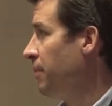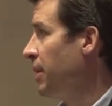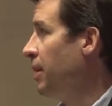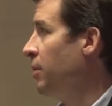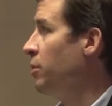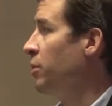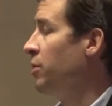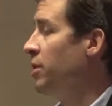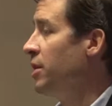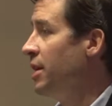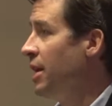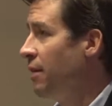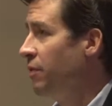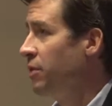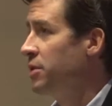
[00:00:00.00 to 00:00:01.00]
It will
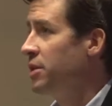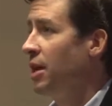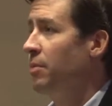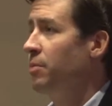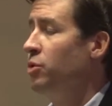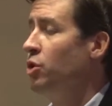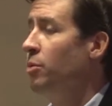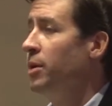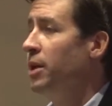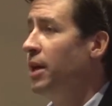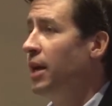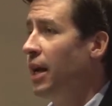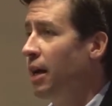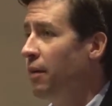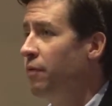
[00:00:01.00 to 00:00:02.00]
never stop. Nobody
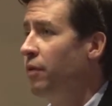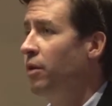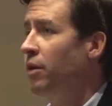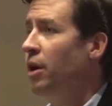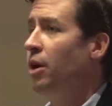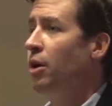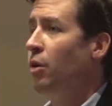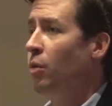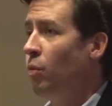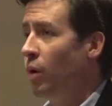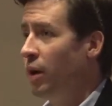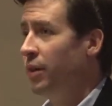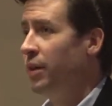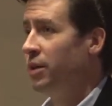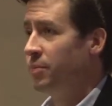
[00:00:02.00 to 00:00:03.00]
ever
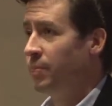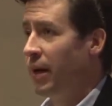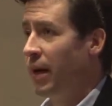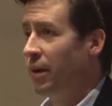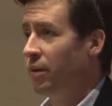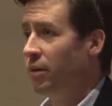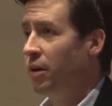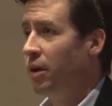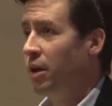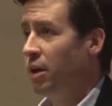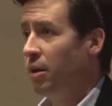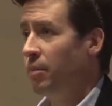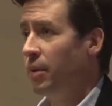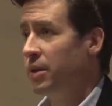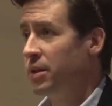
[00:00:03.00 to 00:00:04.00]
won this battle
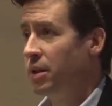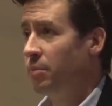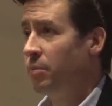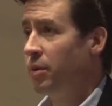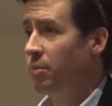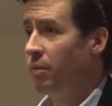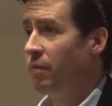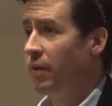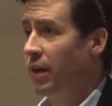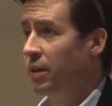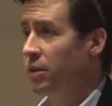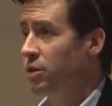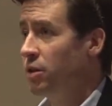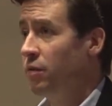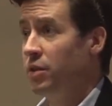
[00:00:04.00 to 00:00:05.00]
by simply
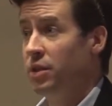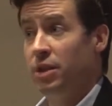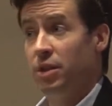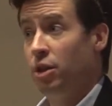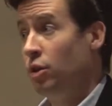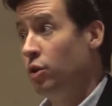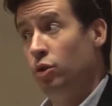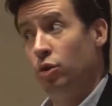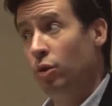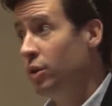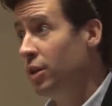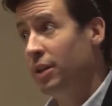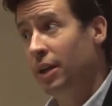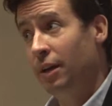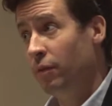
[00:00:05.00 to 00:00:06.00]
providing services, nor
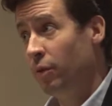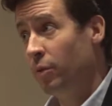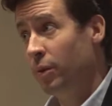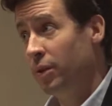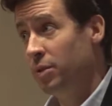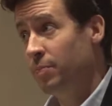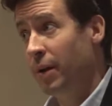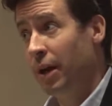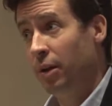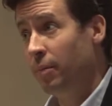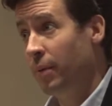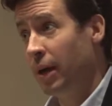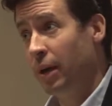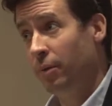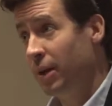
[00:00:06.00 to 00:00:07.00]
did they ever win this battle
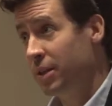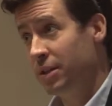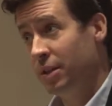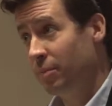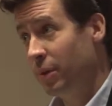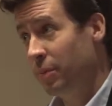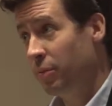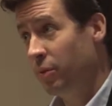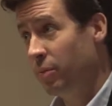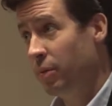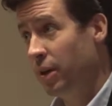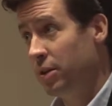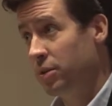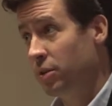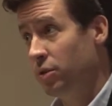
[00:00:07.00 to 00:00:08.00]
by arresting people in
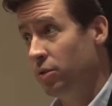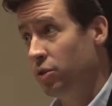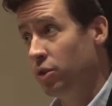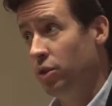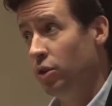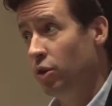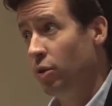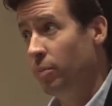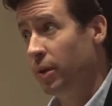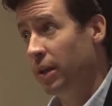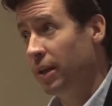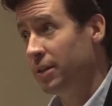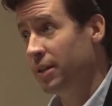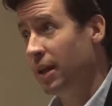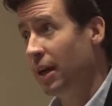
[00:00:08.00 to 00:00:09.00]
prostitution. Nobody
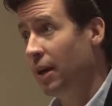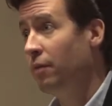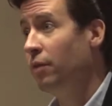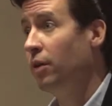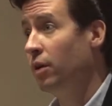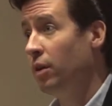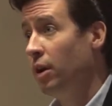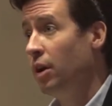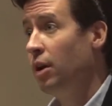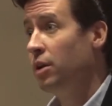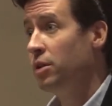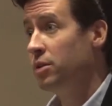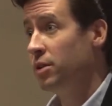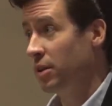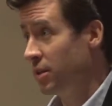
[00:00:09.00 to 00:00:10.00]
has ever
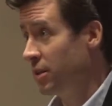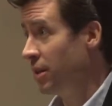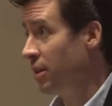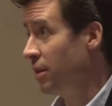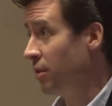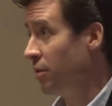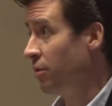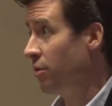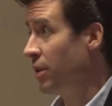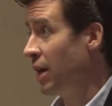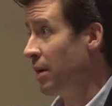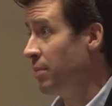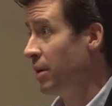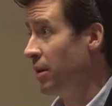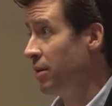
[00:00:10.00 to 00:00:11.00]
succeeded through
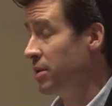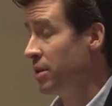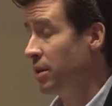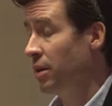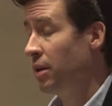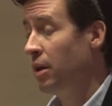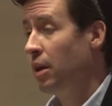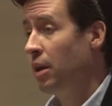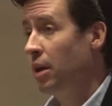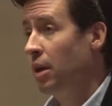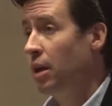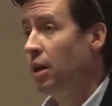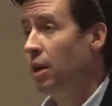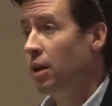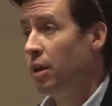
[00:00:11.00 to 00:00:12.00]
that policy.
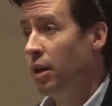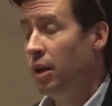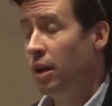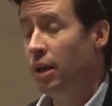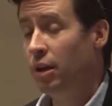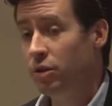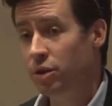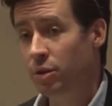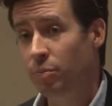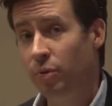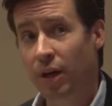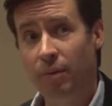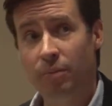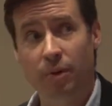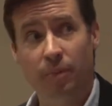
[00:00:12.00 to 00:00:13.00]
Here's the
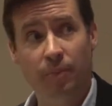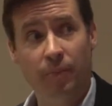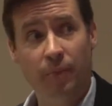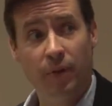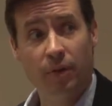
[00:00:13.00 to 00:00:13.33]
problem.